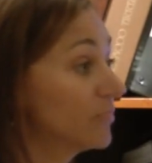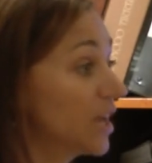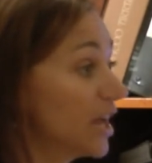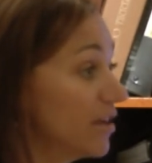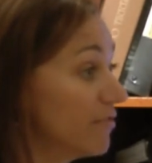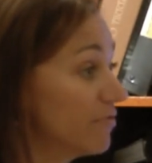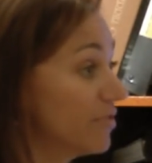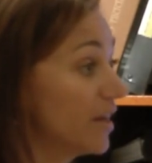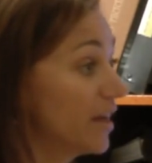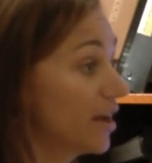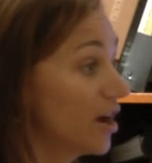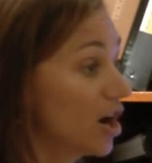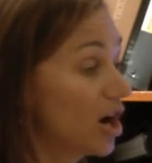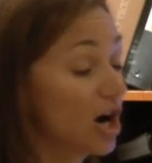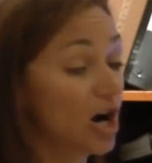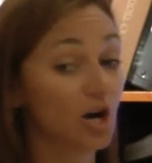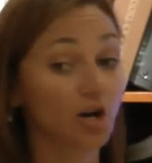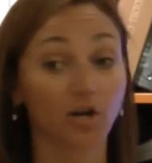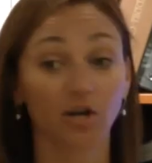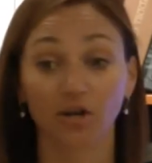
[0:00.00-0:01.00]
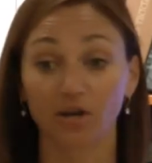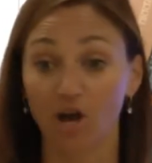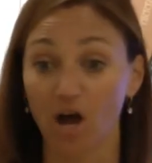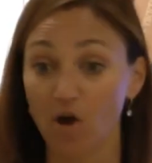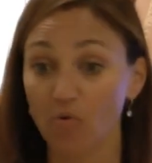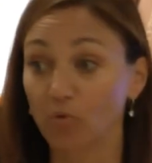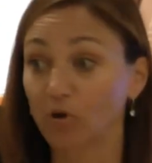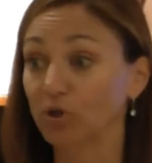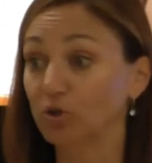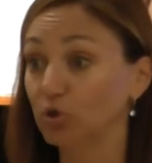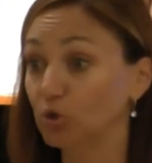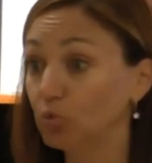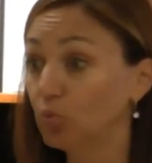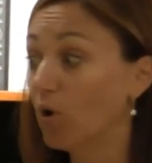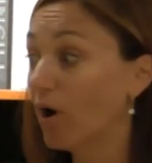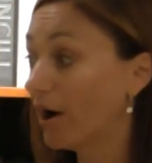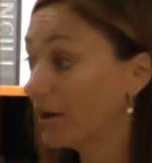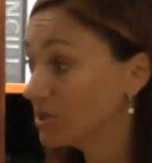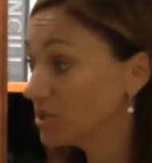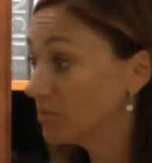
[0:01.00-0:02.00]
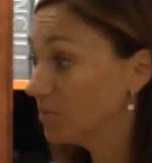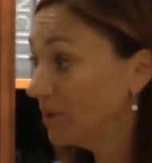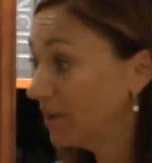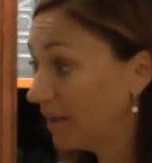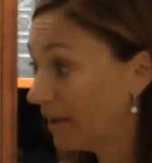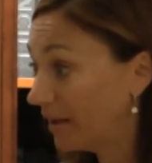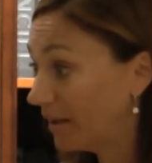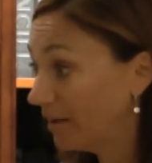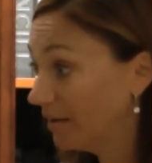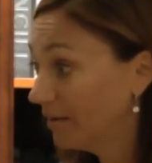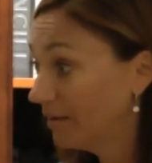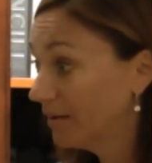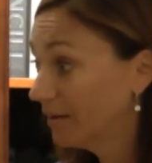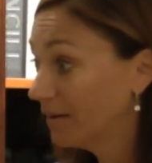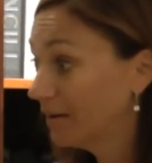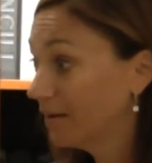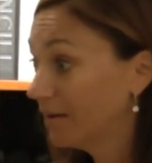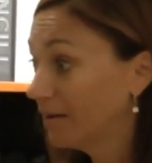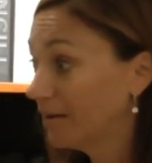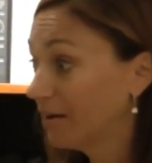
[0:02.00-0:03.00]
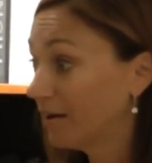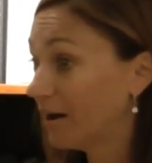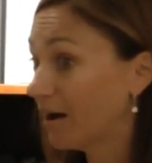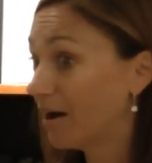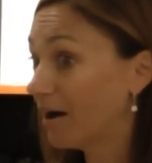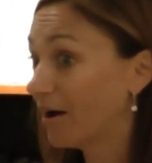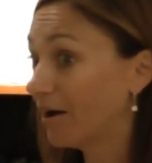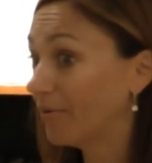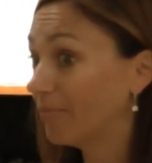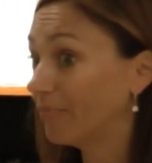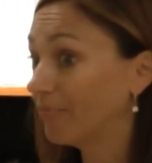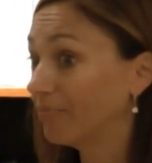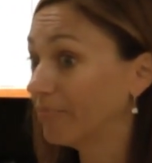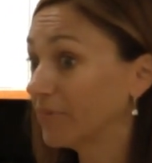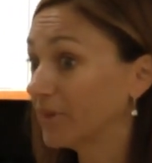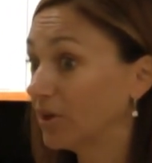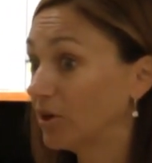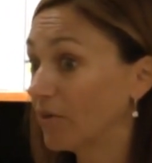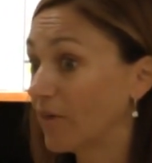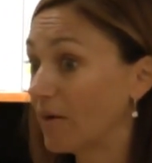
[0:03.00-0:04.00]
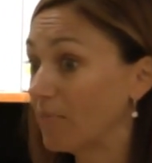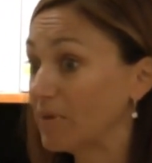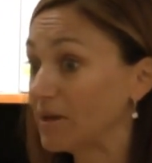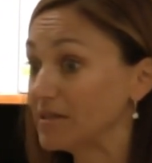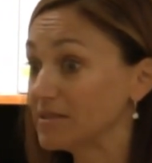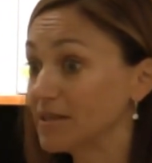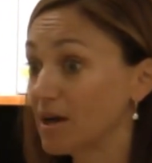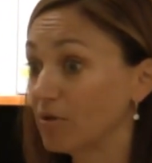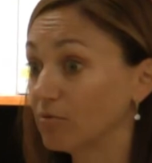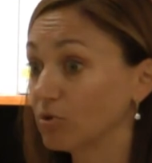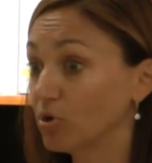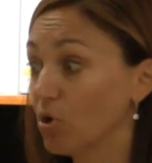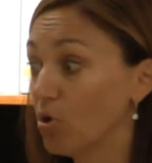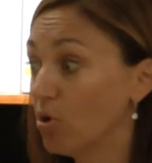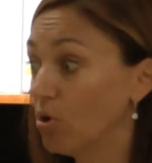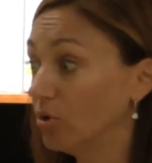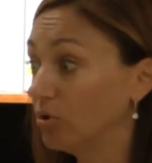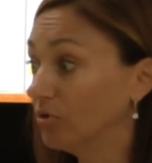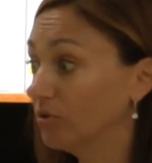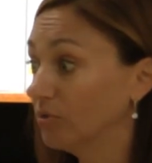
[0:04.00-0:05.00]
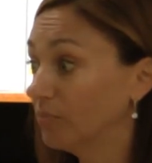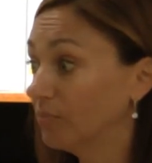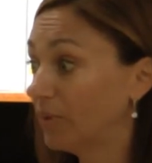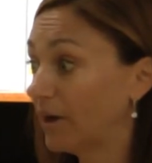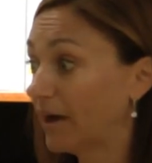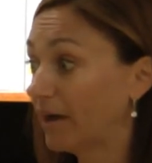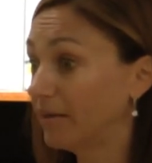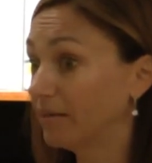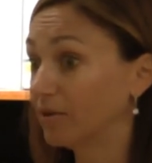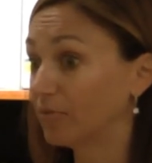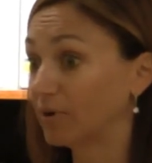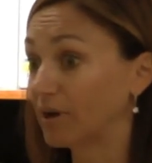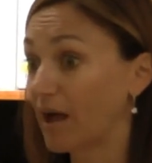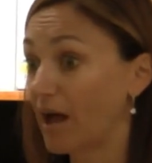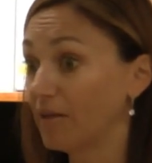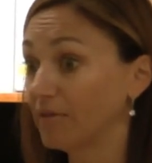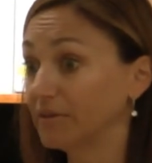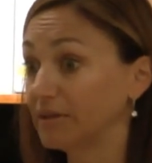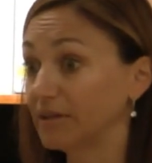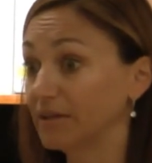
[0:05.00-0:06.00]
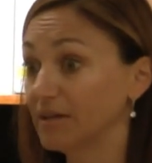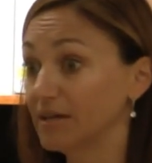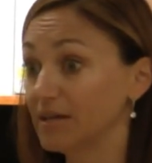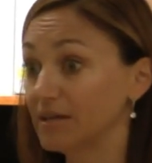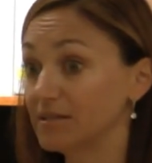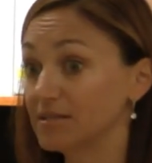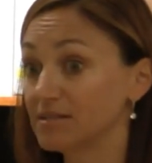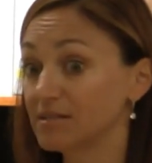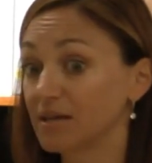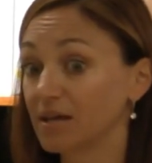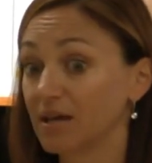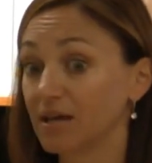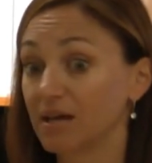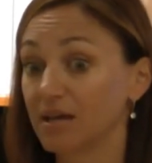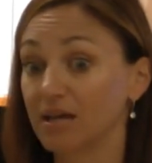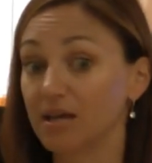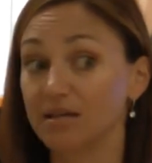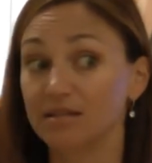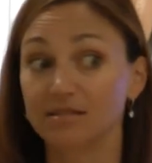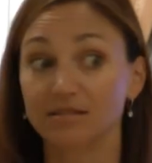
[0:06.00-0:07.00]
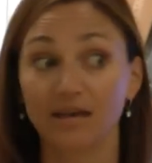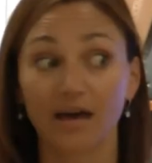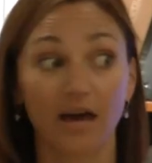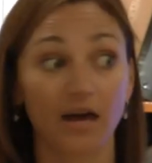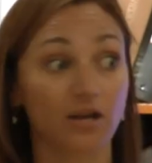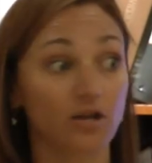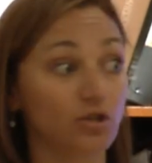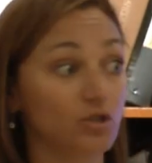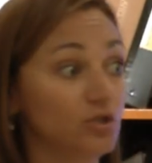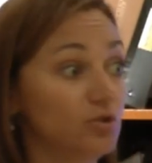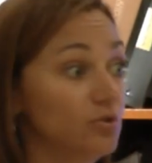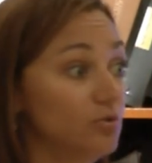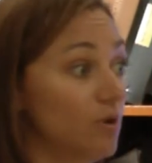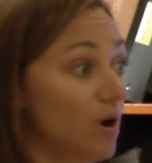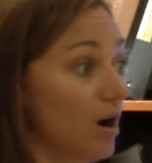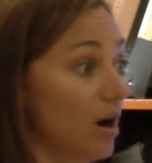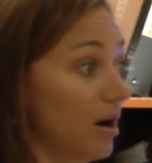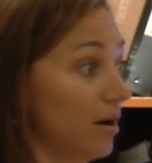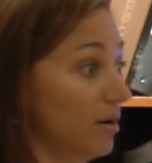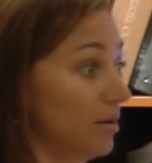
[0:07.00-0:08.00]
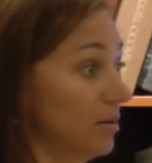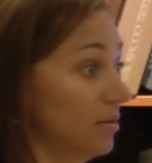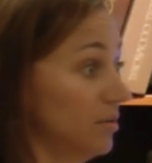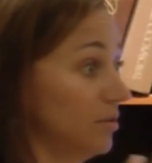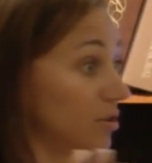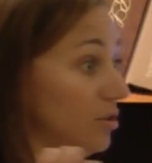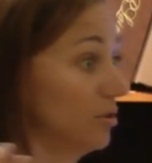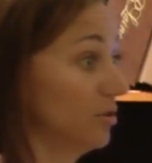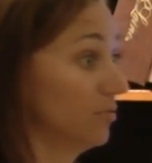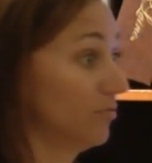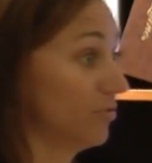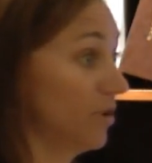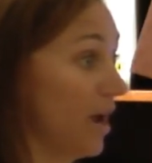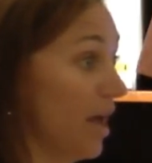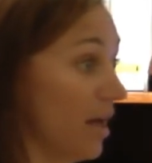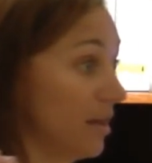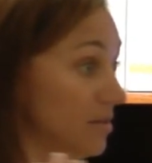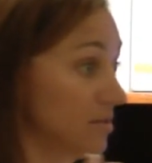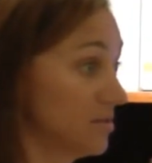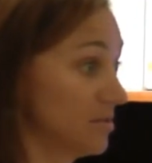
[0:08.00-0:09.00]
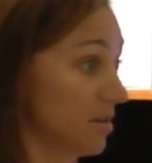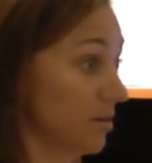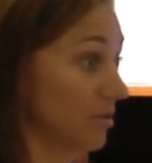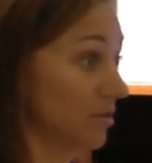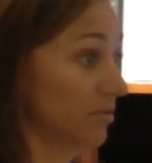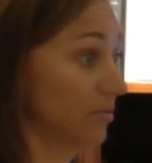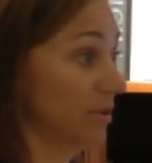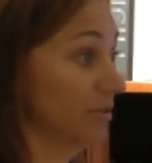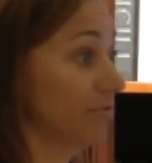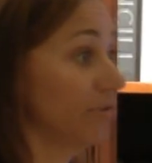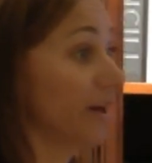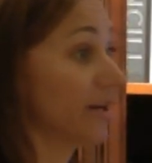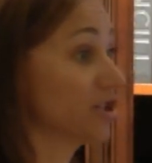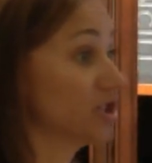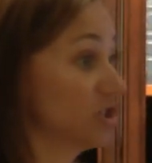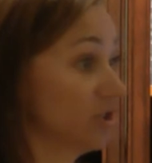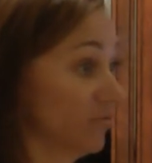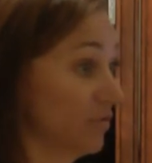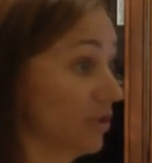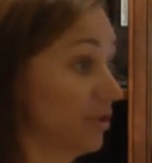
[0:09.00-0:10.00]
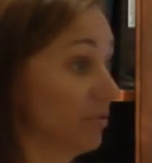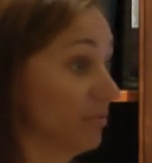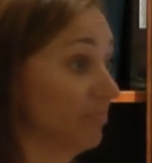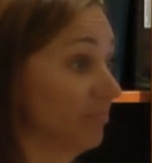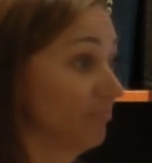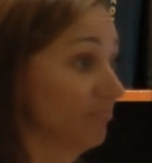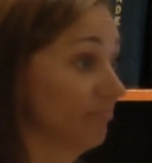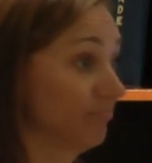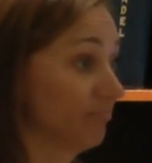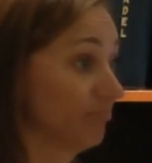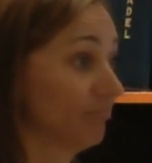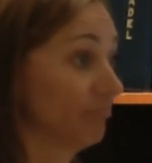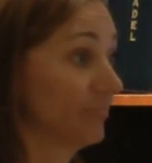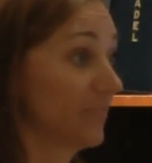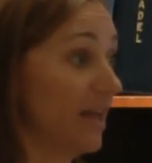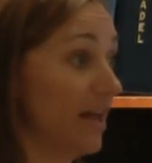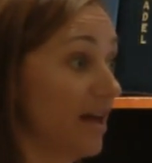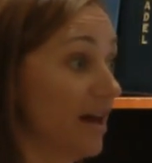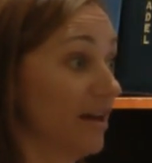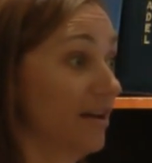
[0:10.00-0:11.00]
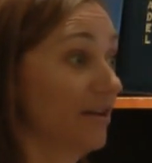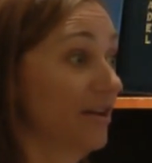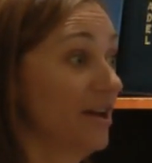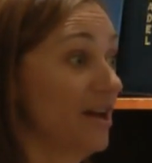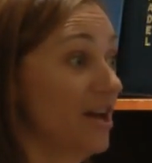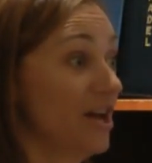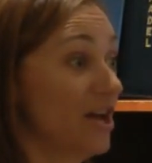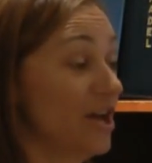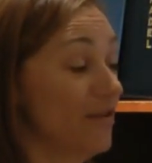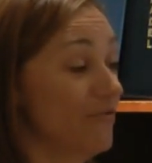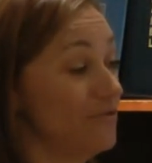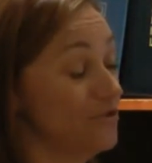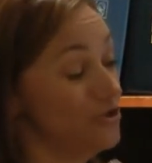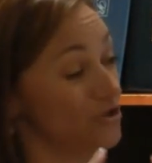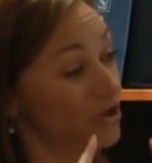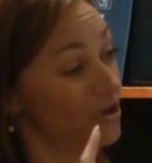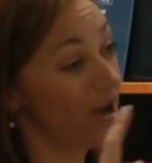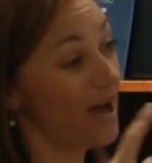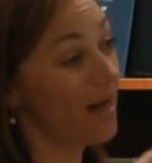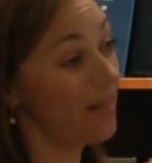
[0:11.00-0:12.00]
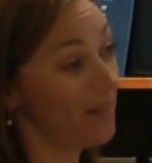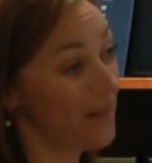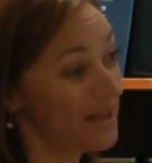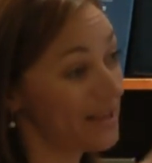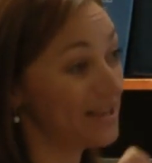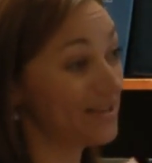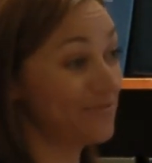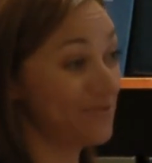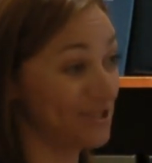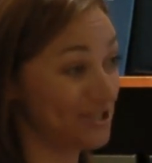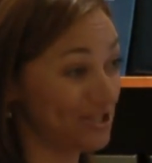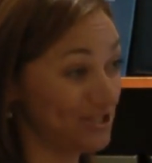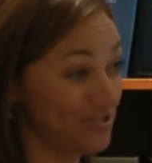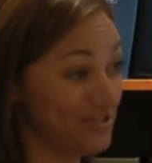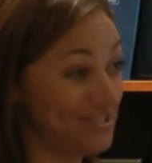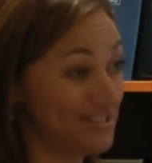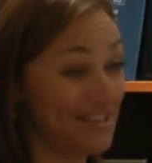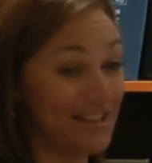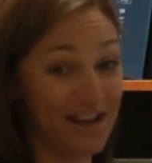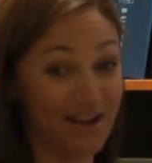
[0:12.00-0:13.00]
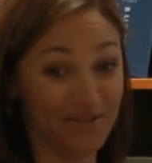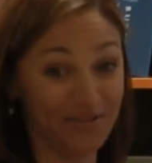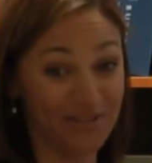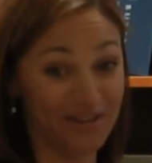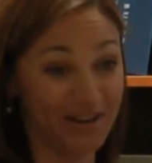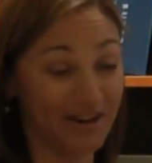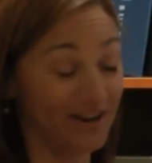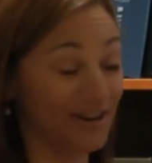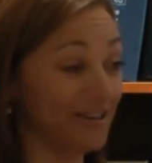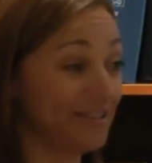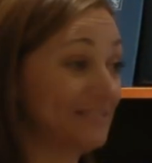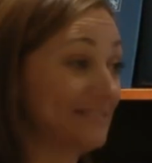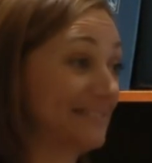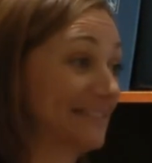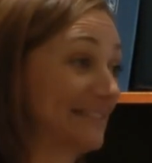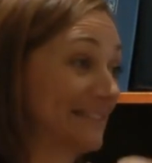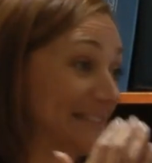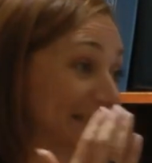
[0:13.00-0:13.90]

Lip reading: If they are not where you want to be, that may sound cold, but the reality is that your friends are a reflection of you. And if you're not liking what you see out there,